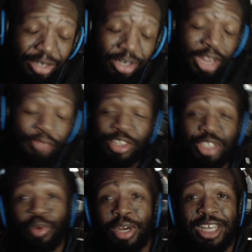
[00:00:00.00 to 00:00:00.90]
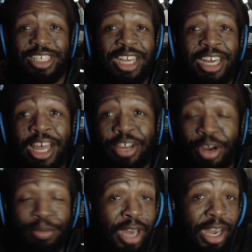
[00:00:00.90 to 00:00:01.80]
if it's a one night stand, either
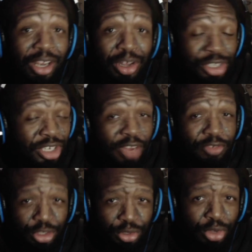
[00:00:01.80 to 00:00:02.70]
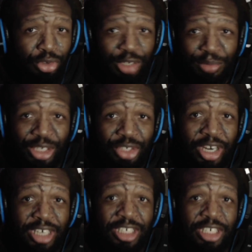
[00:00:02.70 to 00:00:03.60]
I'm not close enough to you to be
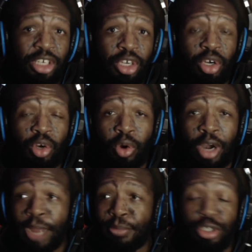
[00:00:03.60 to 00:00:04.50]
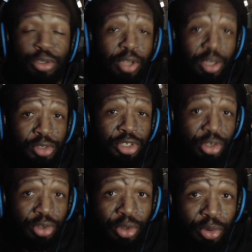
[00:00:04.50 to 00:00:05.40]
attracted, or I'm too close to
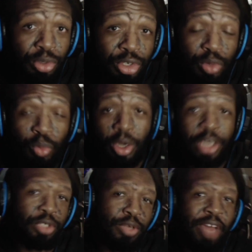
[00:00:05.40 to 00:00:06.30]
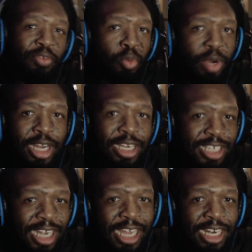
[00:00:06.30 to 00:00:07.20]
you to want to have a one night
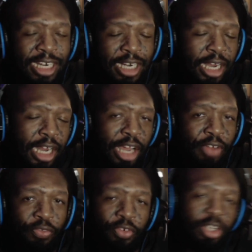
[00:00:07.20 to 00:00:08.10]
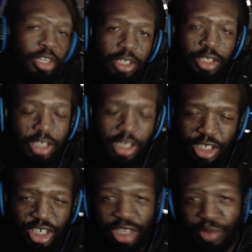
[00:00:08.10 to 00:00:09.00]
stand and not have
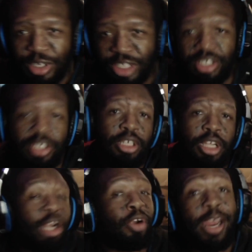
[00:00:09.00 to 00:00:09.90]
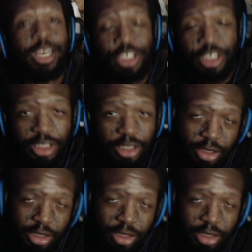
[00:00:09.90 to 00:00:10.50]
continuous interaction.